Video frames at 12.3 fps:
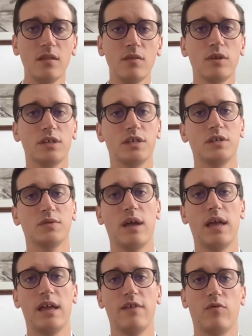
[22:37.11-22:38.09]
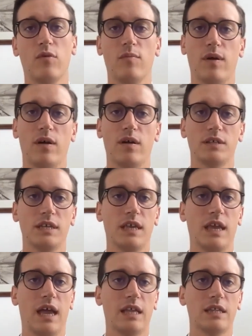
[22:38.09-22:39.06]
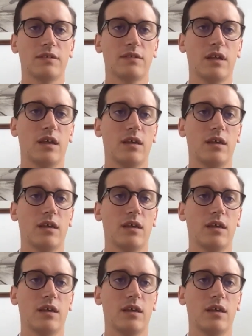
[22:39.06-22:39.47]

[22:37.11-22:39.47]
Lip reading: which is where if one party has